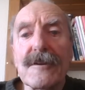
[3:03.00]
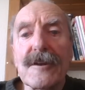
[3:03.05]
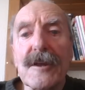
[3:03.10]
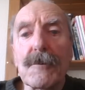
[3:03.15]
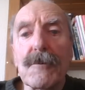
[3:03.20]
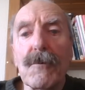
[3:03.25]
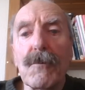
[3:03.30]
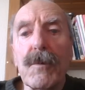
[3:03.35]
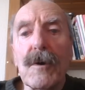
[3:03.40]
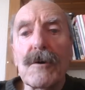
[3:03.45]
that
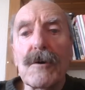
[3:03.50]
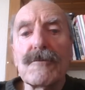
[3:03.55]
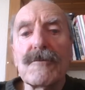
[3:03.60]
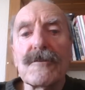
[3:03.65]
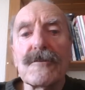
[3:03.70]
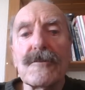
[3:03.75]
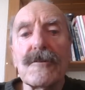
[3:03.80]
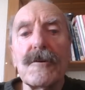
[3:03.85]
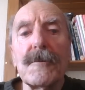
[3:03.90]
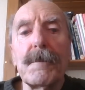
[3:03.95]
there were
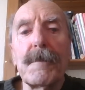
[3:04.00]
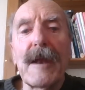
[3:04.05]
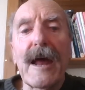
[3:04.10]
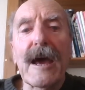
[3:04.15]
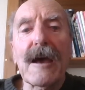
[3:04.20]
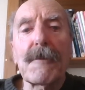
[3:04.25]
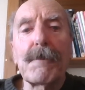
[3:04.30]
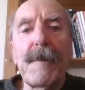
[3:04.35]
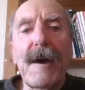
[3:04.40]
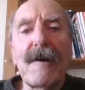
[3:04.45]
well-to-do
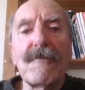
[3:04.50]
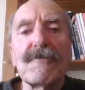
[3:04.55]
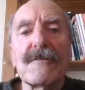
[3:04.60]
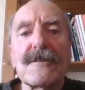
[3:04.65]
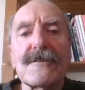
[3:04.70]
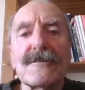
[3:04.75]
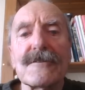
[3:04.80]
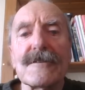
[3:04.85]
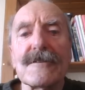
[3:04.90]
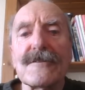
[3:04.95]
black
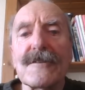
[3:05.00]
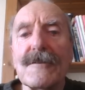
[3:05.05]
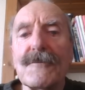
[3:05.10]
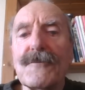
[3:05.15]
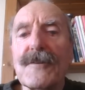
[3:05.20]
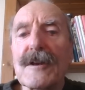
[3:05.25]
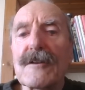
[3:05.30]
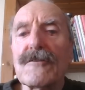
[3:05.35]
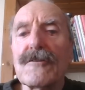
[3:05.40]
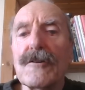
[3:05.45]
barristers
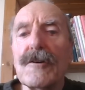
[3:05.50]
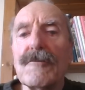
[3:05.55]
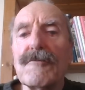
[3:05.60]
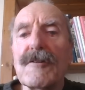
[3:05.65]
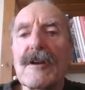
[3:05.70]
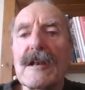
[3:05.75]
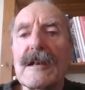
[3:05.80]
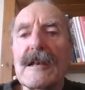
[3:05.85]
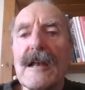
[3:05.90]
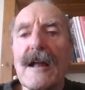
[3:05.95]
in
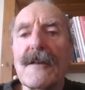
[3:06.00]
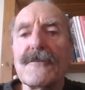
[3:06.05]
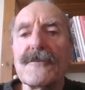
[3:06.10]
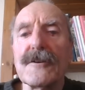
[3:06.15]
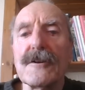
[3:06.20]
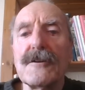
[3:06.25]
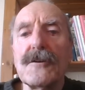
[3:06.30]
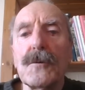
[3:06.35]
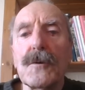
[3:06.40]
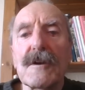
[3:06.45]
Victorian London